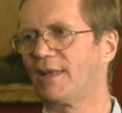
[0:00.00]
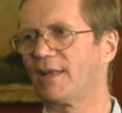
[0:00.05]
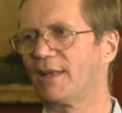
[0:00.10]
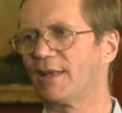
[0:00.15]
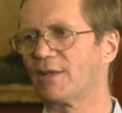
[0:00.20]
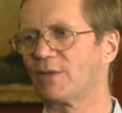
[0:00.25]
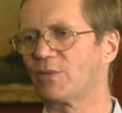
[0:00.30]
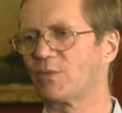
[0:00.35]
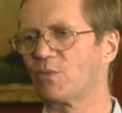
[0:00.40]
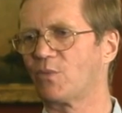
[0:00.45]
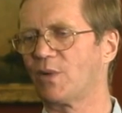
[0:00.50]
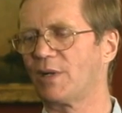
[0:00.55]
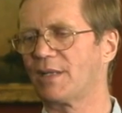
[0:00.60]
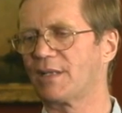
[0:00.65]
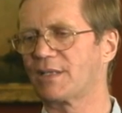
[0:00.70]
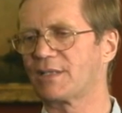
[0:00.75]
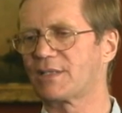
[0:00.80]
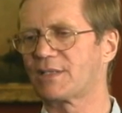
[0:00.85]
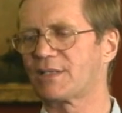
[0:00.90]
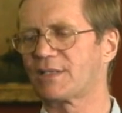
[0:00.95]
And when
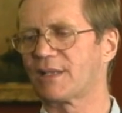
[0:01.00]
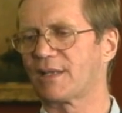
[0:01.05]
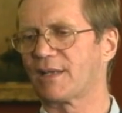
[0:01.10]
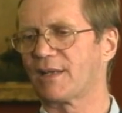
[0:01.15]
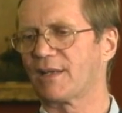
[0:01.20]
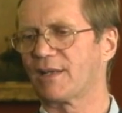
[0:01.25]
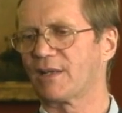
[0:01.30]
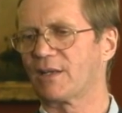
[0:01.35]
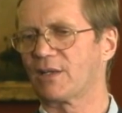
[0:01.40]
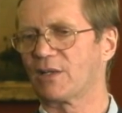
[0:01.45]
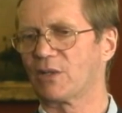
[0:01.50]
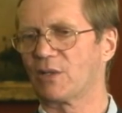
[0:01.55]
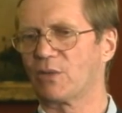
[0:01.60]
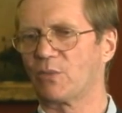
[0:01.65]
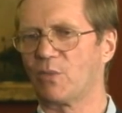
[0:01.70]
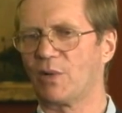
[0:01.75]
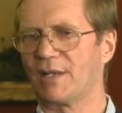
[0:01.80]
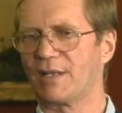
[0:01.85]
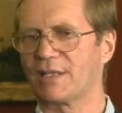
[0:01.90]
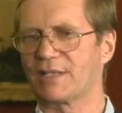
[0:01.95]
it's
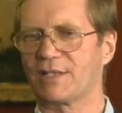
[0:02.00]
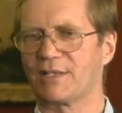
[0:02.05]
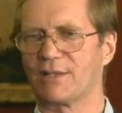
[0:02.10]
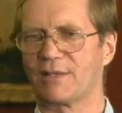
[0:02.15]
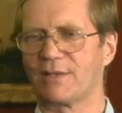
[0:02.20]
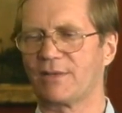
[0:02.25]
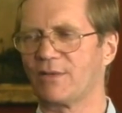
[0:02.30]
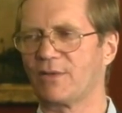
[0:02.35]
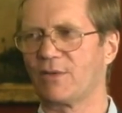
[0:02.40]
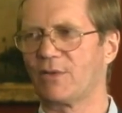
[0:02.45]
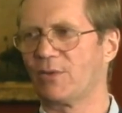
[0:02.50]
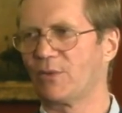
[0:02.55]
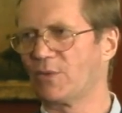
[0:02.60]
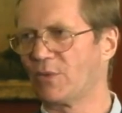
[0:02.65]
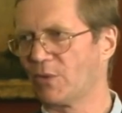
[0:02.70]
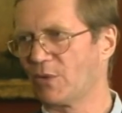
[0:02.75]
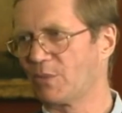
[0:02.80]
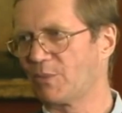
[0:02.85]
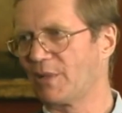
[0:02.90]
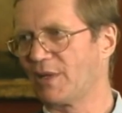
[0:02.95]

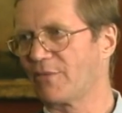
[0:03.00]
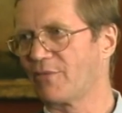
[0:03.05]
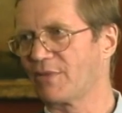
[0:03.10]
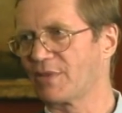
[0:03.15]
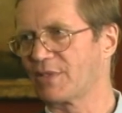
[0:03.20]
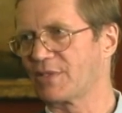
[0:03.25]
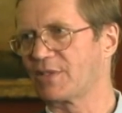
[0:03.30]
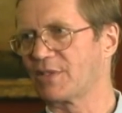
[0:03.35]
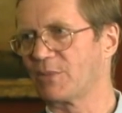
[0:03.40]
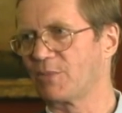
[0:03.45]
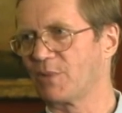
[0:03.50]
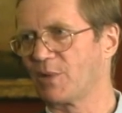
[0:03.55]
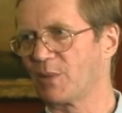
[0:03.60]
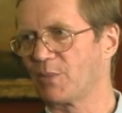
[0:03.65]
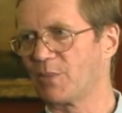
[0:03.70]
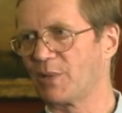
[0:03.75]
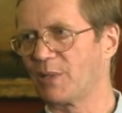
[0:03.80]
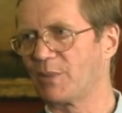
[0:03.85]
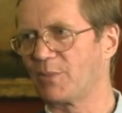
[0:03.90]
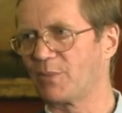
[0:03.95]
not being visited by
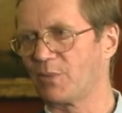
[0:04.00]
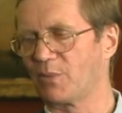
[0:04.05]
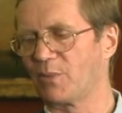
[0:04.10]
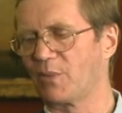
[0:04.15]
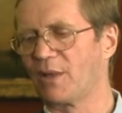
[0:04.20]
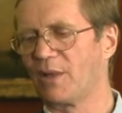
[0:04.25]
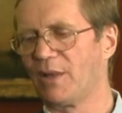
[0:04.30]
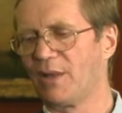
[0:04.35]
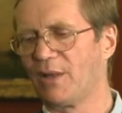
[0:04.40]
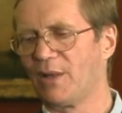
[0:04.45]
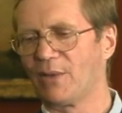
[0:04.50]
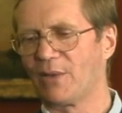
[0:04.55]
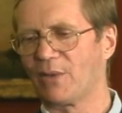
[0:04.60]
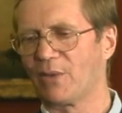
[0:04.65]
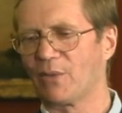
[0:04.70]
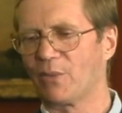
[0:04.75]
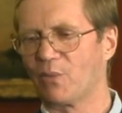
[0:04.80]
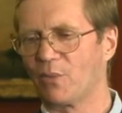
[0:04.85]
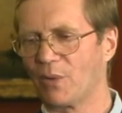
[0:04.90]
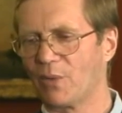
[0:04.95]
people,
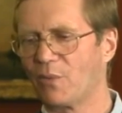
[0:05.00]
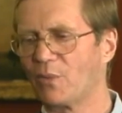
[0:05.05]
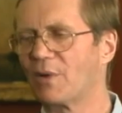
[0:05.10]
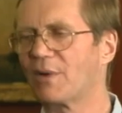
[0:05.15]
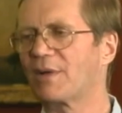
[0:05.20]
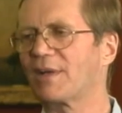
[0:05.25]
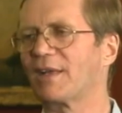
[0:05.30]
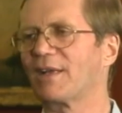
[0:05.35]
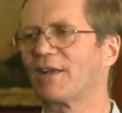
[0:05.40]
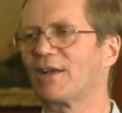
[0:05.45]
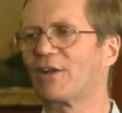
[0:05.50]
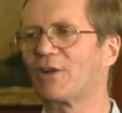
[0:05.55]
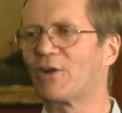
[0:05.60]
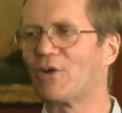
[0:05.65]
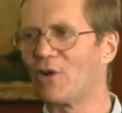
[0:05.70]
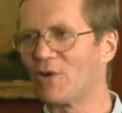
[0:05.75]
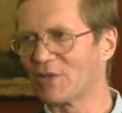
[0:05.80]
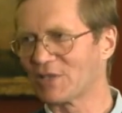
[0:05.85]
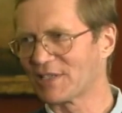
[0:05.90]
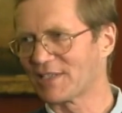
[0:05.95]
we're working
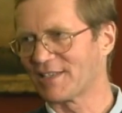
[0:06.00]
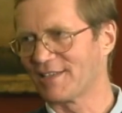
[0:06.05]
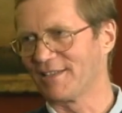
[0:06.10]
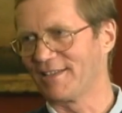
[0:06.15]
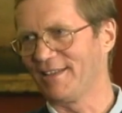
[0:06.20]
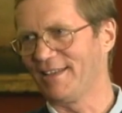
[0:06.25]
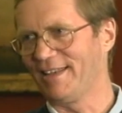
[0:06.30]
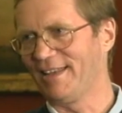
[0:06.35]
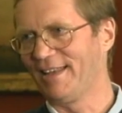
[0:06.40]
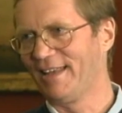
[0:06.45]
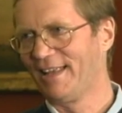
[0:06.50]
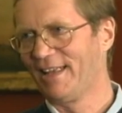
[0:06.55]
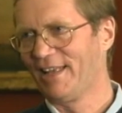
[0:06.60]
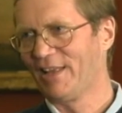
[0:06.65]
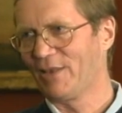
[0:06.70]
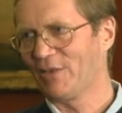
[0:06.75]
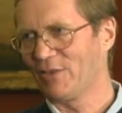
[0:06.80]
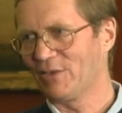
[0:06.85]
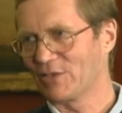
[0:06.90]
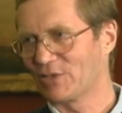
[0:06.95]
constantly.
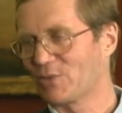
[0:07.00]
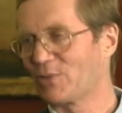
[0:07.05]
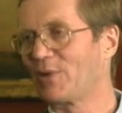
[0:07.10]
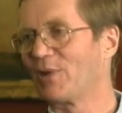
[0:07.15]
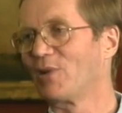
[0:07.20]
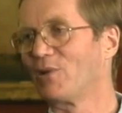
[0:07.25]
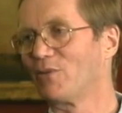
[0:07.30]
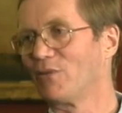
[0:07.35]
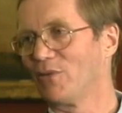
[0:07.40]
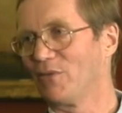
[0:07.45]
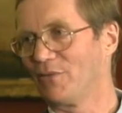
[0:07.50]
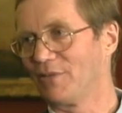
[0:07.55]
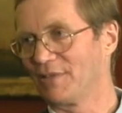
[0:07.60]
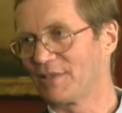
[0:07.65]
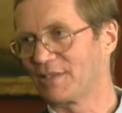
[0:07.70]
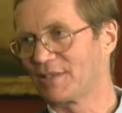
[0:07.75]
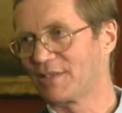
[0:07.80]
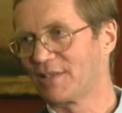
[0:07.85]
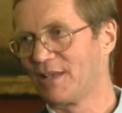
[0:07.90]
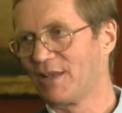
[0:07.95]
There's 12 of
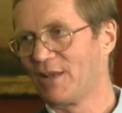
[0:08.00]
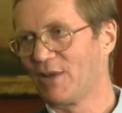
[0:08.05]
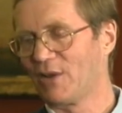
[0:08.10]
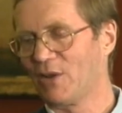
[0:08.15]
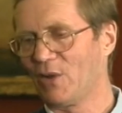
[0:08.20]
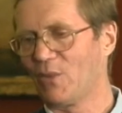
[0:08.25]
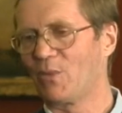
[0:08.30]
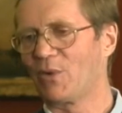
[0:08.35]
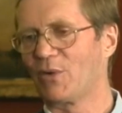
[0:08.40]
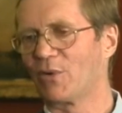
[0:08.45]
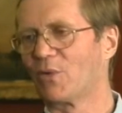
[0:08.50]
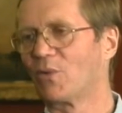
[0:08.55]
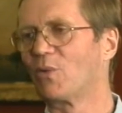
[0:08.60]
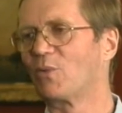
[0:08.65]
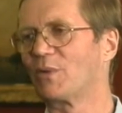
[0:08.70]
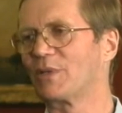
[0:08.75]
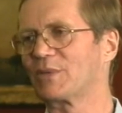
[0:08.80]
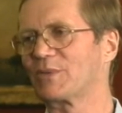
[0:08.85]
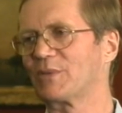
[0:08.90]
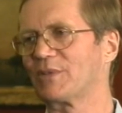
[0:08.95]
us, and we're
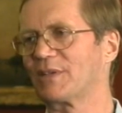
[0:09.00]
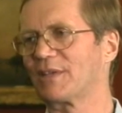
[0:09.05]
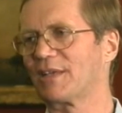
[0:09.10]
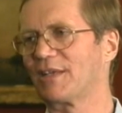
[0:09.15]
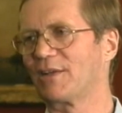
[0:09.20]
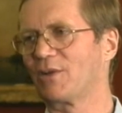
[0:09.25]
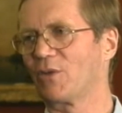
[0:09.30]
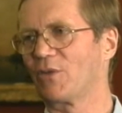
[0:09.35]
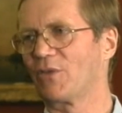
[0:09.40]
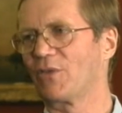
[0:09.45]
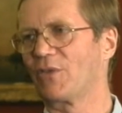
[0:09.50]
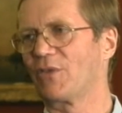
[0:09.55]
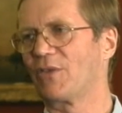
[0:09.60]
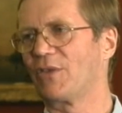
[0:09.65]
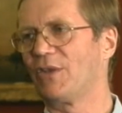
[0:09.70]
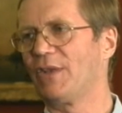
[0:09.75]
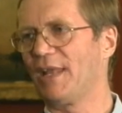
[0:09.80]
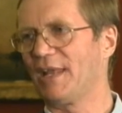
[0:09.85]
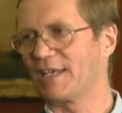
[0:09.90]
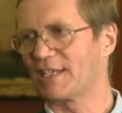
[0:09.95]
always working on
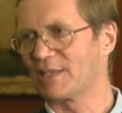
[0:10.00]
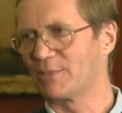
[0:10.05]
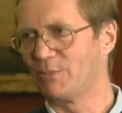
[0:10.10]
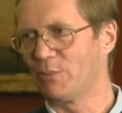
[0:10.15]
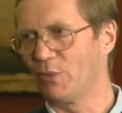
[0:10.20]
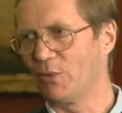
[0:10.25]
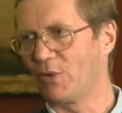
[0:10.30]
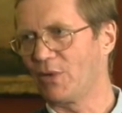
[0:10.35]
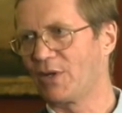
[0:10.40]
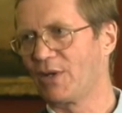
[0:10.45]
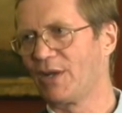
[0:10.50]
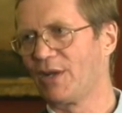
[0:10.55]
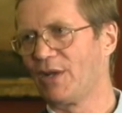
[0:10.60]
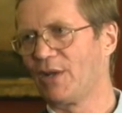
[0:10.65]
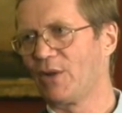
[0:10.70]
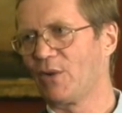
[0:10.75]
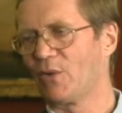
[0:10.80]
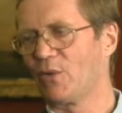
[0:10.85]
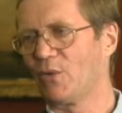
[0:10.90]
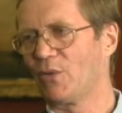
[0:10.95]
the next book,
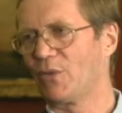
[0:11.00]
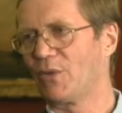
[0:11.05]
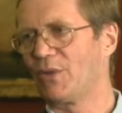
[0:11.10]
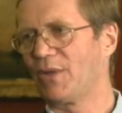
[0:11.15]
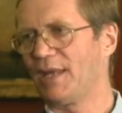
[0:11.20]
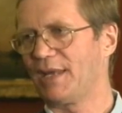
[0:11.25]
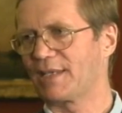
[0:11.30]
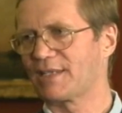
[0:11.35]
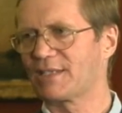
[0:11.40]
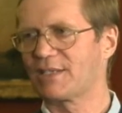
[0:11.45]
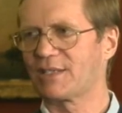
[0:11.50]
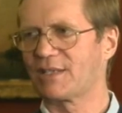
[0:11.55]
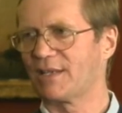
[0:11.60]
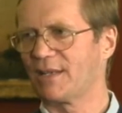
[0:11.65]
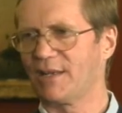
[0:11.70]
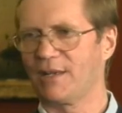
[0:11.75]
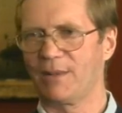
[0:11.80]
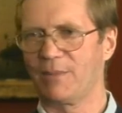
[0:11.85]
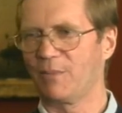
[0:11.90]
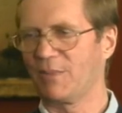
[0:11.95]
or the next
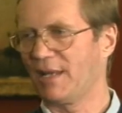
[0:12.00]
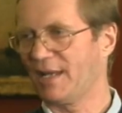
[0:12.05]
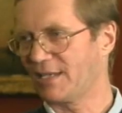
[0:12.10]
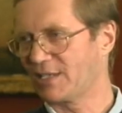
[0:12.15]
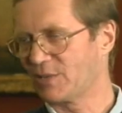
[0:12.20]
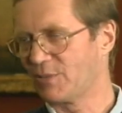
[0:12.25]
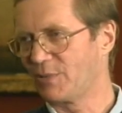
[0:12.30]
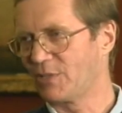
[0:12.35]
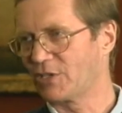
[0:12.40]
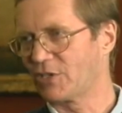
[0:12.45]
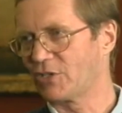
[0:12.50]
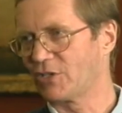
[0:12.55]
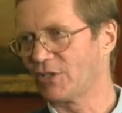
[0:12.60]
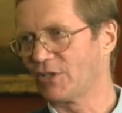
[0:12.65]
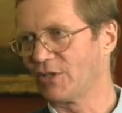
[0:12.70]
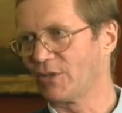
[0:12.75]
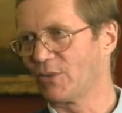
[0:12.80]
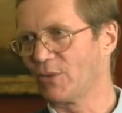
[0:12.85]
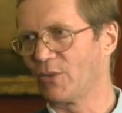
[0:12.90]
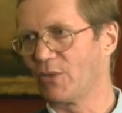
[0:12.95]

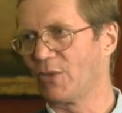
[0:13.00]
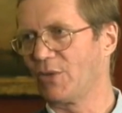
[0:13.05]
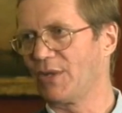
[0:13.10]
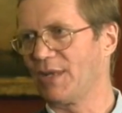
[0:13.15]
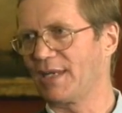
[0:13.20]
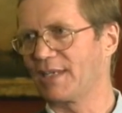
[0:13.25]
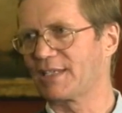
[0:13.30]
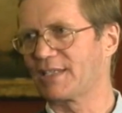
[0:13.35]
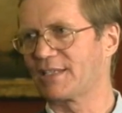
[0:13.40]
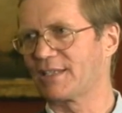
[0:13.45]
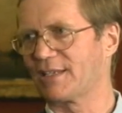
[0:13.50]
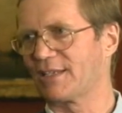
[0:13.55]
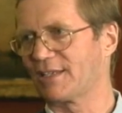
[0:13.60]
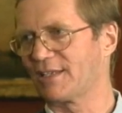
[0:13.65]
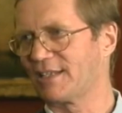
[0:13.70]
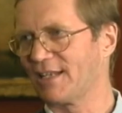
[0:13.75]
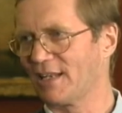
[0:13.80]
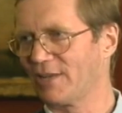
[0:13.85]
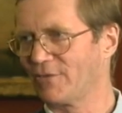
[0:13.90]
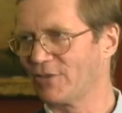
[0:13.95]
exhibition, or the next
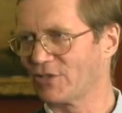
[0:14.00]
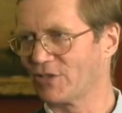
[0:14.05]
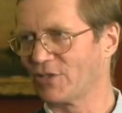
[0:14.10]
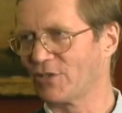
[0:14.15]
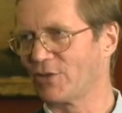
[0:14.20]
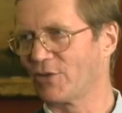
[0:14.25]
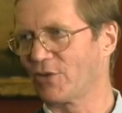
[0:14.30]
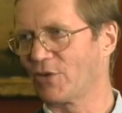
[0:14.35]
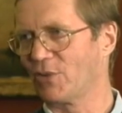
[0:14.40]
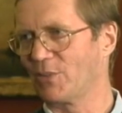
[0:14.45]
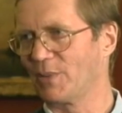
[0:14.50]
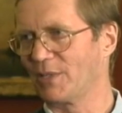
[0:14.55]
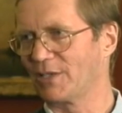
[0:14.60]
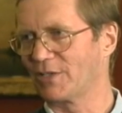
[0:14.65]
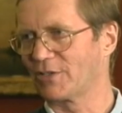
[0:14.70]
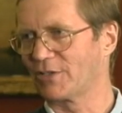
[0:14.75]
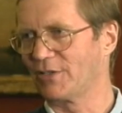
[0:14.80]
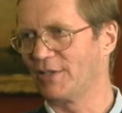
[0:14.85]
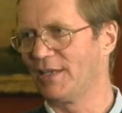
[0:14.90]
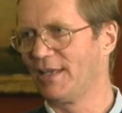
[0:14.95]
television
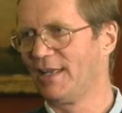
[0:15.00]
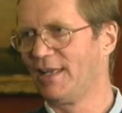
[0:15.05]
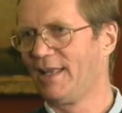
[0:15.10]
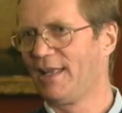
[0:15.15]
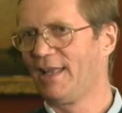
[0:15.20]
documentary.